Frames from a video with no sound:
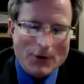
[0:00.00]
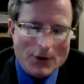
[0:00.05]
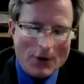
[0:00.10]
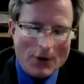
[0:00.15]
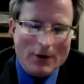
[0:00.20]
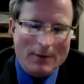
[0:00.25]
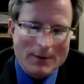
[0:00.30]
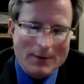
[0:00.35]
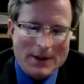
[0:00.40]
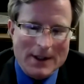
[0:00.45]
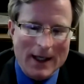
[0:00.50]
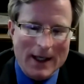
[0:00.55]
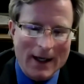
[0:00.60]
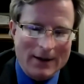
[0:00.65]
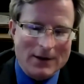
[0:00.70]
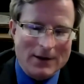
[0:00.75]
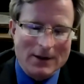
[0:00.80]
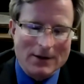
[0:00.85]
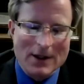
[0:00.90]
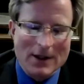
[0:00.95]

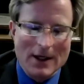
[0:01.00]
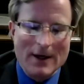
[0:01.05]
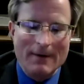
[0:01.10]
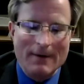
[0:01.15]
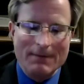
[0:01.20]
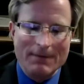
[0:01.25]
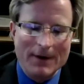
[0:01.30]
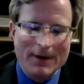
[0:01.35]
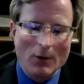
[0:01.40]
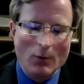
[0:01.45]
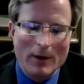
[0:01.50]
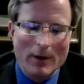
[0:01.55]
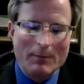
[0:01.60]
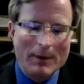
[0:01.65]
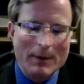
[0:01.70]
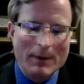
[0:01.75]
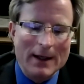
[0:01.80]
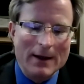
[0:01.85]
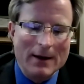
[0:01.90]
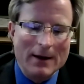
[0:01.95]
circumstances, there would
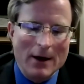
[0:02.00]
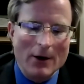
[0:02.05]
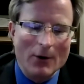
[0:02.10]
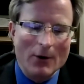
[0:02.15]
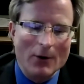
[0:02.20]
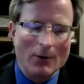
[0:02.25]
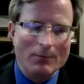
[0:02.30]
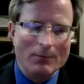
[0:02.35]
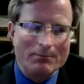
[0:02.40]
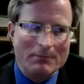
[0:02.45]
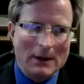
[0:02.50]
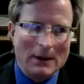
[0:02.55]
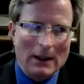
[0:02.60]
be no